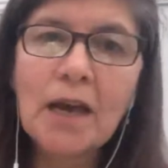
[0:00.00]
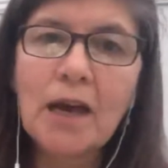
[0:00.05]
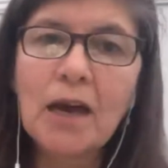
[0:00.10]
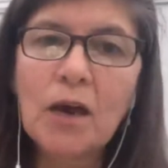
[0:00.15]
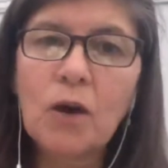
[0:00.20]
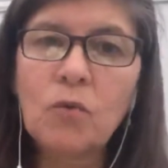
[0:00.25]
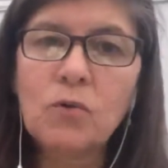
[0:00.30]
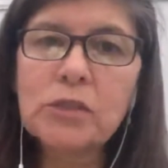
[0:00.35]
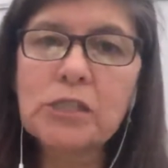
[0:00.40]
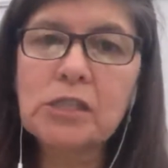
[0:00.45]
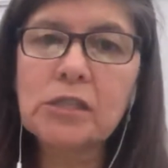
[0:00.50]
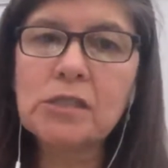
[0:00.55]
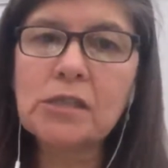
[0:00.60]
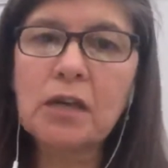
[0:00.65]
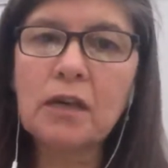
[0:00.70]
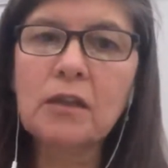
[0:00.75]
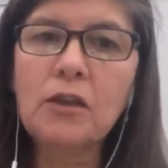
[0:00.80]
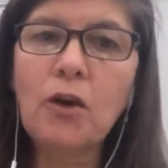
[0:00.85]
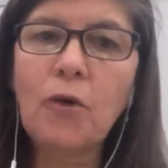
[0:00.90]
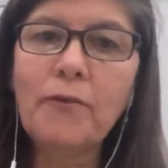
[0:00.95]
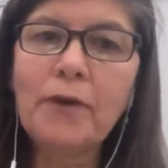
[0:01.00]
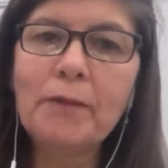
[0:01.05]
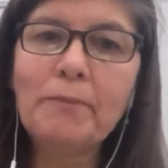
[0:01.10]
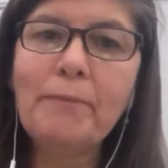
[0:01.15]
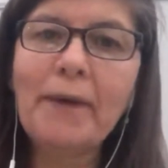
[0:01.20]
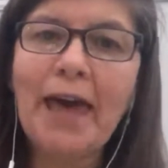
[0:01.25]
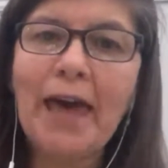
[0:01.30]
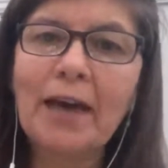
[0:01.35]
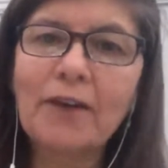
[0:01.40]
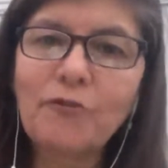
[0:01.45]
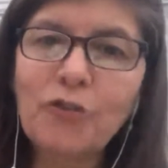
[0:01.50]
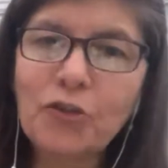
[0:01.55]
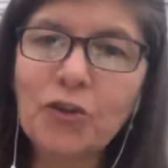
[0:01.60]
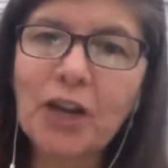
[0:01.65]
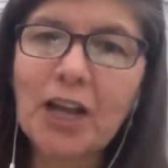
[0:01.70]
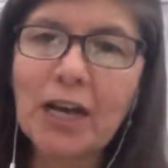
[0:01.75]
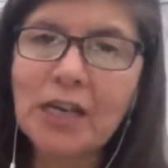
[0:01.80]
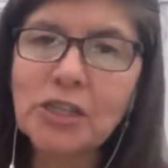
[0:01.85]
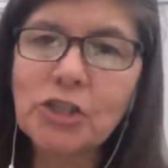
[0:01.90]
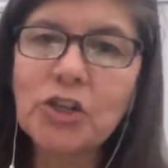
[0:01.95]
which is a global bank for
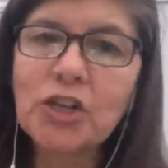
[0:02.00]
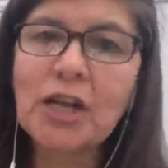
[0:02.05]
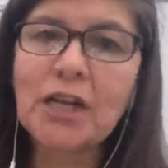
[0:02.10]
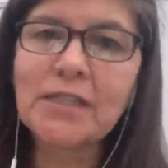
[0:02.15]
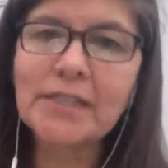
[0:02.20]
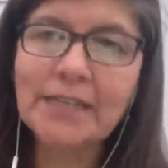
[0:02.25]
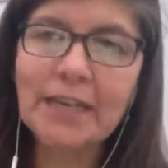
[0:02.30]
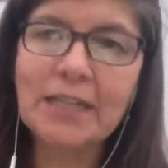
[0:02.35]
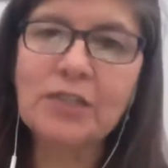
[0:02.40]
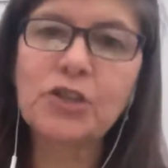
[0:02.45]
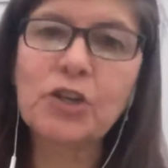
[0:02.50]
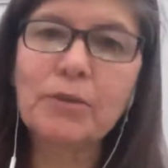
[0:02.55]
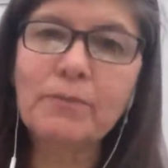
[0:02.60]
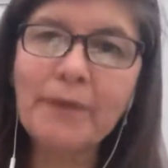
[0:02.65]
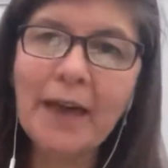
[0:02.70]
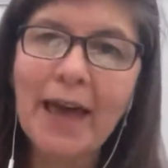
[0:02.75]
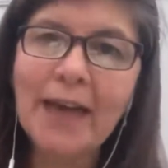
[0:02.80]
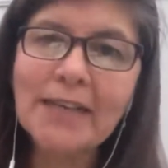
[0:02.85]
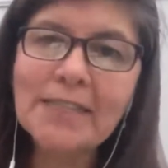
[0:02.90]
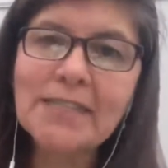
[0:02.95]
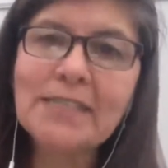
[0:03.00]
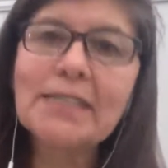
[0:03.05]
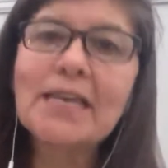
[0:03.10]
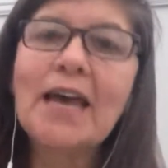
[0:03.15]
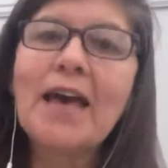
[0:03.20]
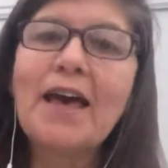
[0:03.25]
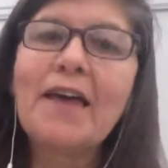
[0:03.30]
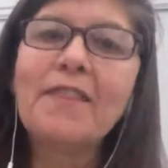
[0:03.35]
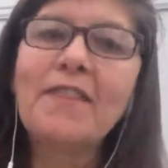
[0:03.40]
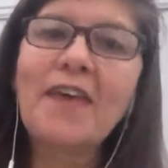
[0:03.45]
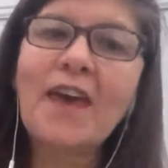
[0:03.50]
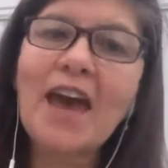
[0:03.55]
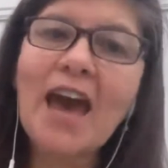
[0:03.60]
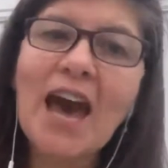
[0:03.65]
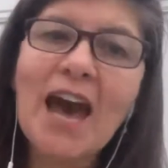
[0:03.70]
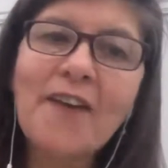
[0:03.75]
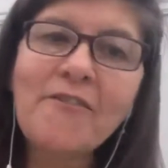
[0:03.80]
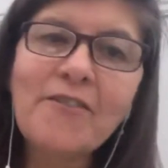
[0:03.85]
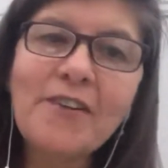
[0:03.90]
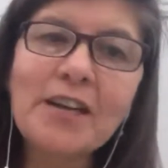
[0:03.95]
national central banks, the
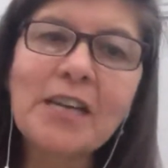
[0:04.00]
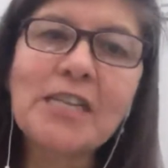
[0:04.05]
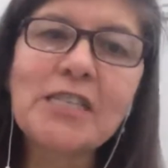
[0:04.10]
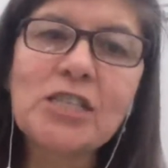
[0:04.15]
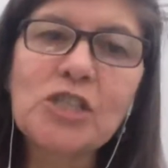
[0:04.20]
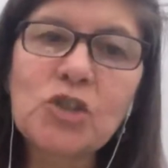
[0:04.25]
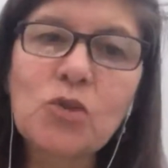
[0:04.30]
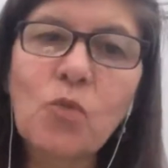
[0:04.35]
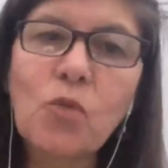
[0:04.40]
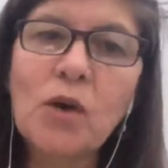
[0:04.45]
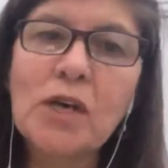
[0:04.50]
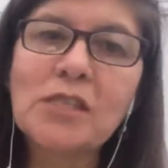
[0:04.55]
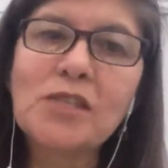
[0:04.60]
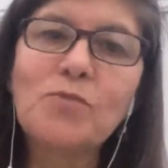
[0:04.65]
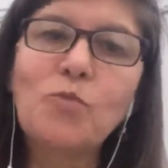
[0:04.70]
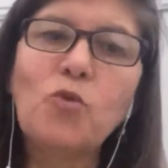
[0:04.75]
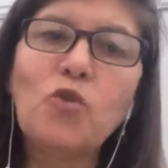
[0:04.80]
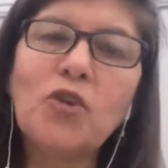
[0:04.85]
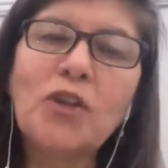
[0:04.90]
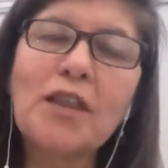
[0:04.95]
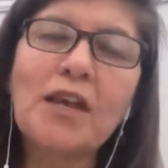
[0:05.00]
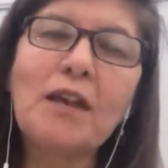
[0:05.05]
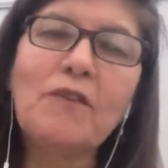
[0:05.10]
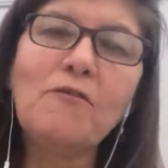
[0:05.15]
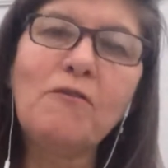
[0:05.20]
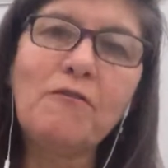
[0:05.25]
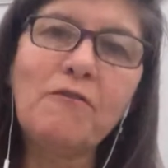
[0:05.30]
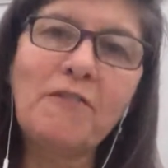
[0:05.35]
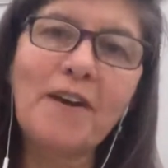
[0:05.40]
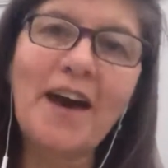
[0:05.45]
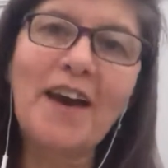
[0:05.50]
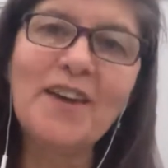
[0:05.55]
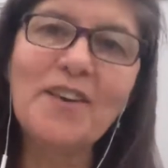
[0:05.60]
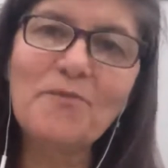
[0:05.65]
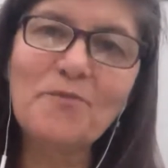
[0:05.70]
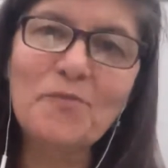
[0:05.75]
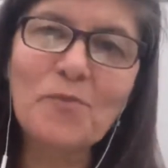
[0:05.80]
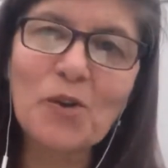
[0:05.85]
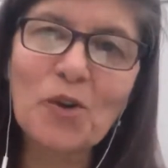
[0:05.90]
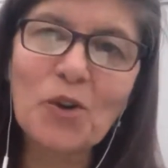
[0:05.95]
average was more than
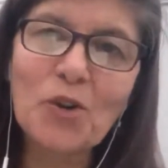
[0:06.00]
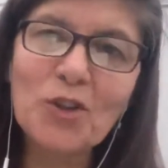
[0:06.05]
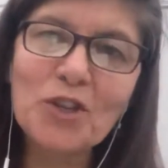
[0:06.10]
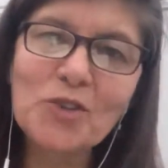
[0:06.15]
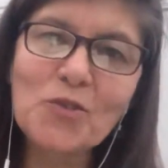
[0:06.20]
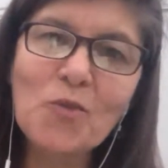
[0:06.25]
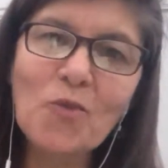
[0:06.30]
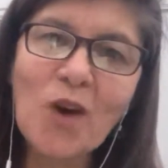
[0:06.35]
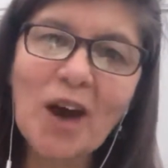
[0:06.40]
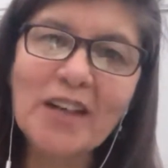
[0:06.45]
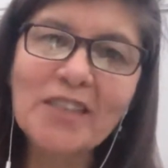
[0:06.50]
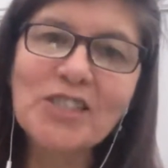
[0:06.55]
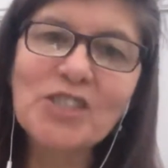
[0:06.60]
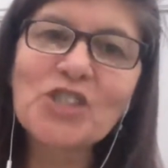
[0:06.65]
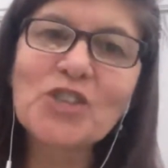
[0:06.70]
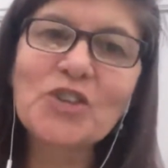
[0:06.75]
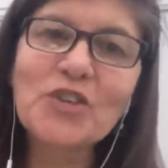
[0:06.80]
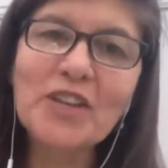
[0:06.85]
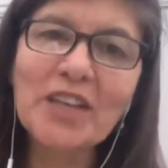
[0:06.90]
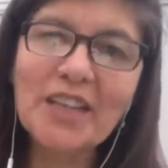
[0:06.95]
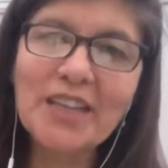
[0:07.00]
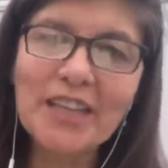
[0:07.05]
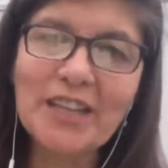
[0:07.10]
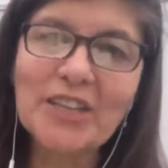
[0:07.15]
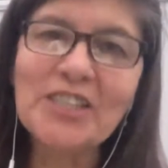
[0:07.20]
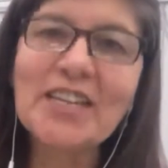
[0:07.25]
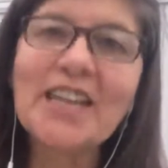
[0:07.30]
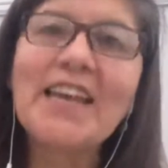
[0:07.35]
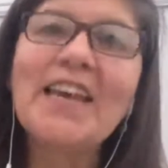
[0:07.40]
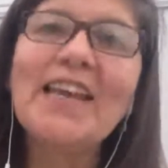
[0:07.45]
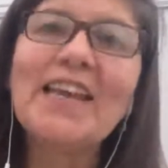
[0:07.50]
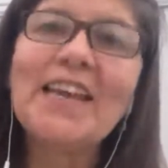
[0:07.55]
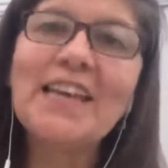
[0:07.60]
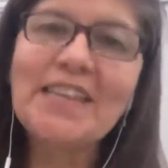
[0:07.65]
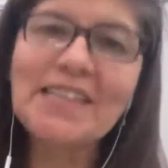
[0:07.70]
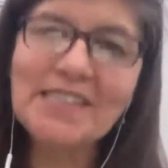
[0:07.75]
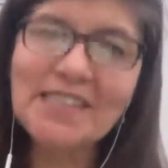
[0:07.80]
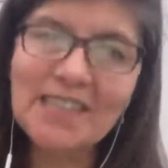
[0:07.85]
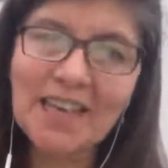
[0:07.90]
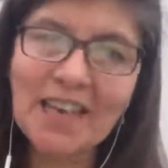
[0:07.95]
5.1 trillion
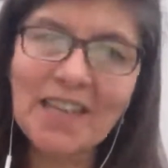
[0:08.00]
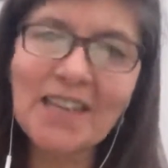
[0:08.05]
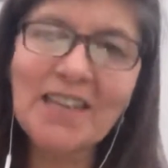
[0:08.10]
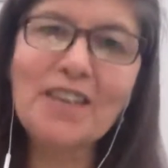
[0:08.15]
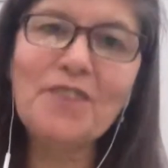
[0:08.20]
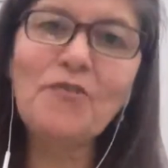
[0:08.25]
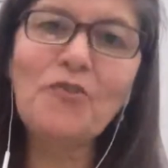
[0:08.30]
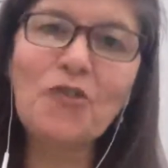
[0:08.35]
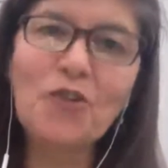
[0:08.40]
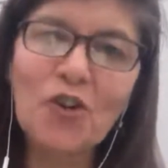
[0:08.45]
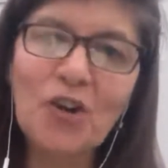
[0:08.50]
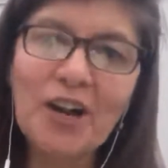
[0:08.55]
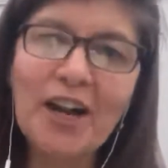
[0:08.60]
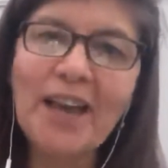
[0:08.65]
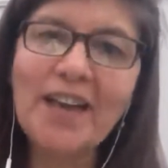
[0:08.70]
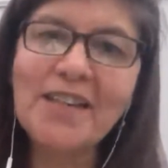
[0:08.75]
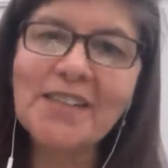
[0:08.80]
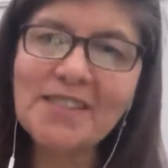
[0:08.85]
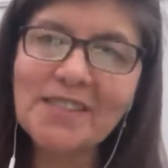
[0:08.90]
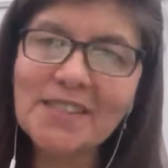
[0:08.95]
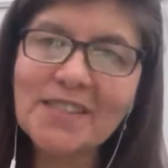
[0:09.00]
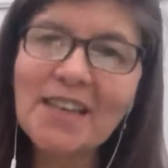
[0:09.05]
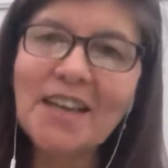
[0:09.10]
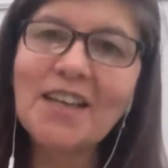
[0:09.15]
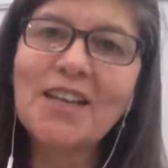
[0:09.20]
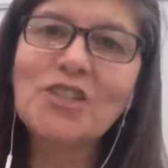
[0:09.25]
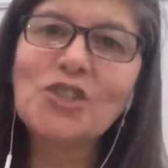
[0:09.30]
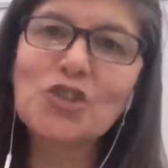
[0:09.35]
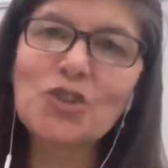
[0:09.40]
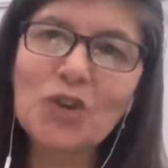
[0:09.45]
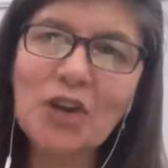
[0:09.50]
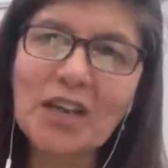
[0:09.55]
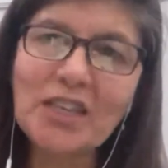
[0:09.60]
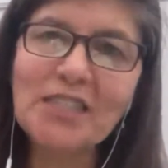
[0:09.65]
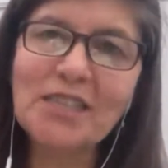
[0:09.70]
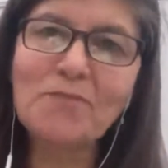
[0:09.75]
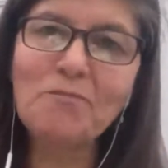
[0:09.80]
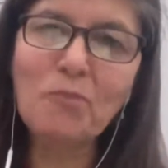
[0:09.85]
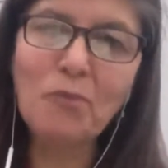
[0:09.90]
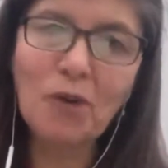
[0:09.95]
in daily Forex
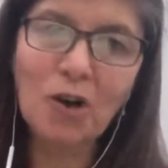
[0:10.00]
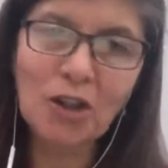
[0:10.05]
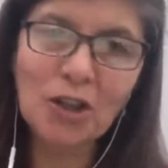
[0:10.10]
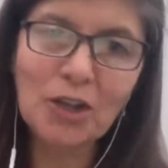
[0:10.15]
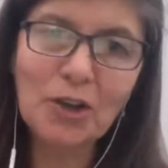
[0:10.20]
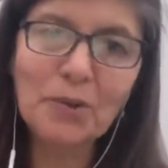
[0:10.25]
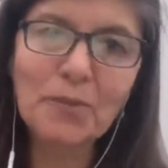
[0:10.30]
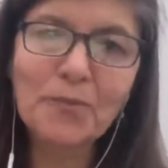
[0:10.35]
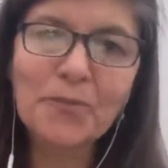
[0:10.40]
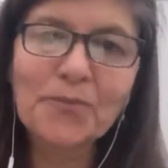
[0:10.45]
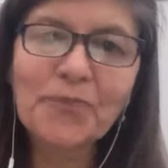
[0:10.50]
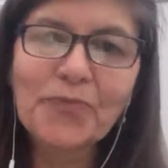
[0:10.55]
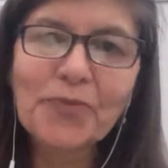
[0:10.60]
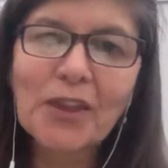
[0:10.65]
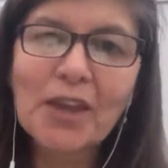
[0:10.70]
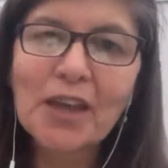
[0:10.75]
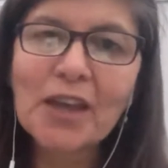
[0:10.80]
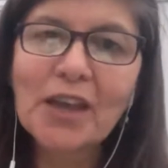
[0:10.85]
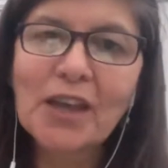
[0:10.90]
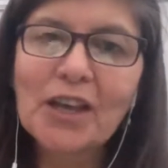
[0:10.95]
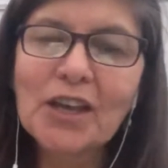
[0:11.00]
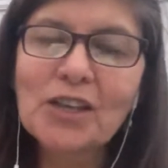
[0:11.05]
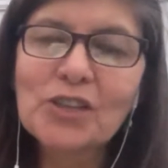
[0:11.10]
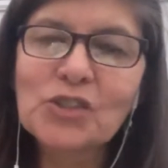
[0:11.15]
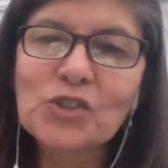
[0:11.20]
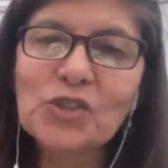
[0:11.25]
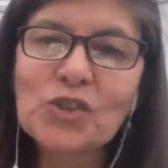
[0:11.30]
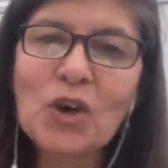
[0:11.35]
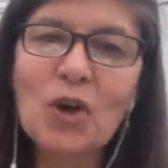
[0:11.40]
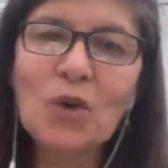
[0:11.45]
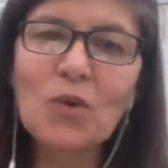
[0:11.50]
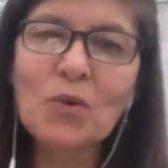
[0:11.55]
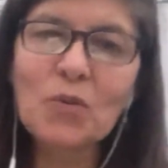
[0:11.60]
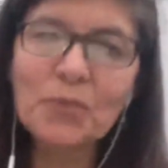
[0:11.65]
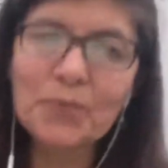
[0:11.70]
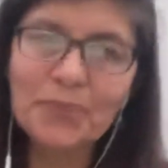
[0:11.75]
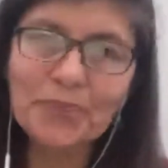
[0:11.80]
trading volume. So,